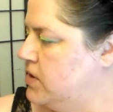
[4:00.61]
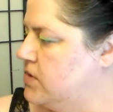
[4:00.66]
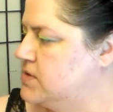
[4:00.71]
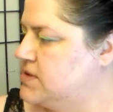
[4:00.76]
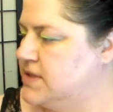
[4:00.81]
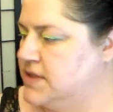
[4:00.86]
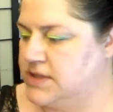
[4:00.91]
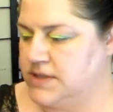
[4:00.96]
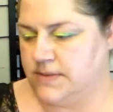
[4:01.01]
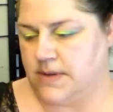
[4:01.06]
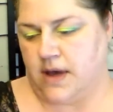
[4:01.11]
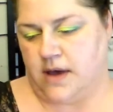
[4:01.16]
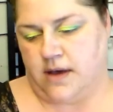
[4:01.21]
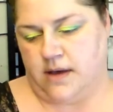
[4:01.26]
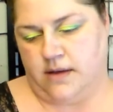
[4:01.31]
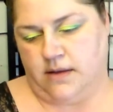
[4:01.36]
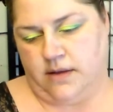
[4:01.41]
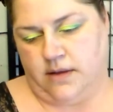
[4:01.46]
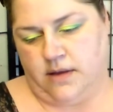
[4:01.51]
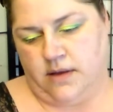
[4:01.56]
going to use this
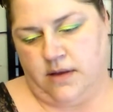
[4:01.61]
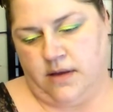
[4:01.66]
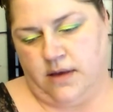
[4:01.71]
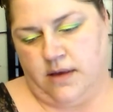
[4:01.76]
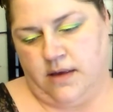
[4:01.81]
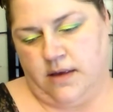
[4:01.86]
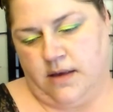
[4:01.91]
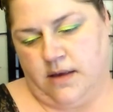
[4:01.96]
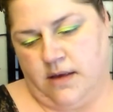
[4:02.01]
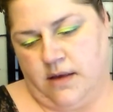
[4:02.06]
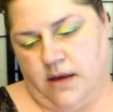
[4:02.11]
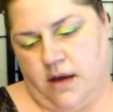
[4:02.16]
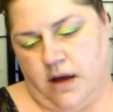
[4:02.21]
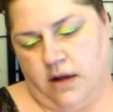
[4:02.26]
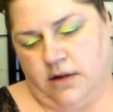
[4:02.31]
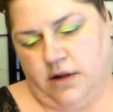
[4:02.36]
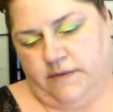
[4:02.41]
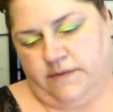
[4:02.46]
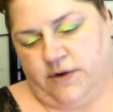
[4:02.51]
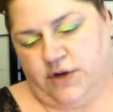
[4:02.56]
uh,
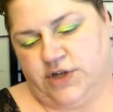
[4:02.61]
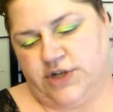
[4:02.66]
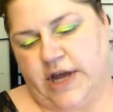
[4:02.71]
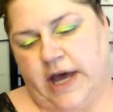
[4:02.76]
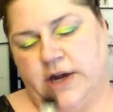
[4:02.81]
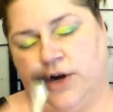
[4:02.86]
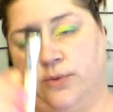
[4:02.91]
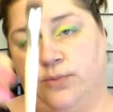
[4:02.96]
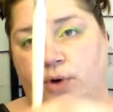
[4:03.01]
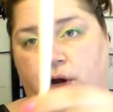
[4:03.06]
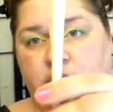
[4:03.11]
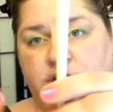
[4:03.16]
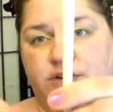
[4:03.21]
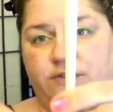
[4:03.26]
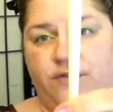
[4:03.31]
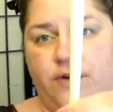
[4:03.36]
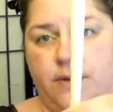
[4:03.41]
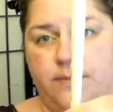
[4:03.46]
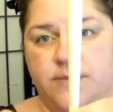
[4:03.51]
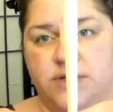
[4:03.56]
all over shadow brush
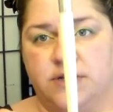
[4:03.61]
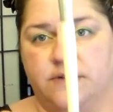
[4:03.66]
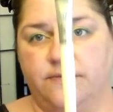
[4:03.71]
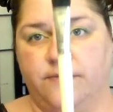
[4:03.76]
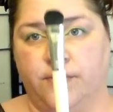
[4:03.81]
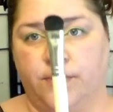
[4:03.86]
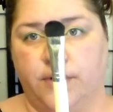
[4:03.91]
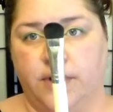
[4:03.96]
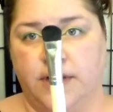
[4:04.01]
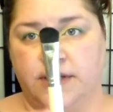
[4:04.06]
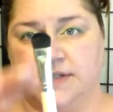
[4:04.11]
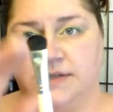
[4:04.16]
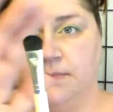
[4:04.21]
from Sephora.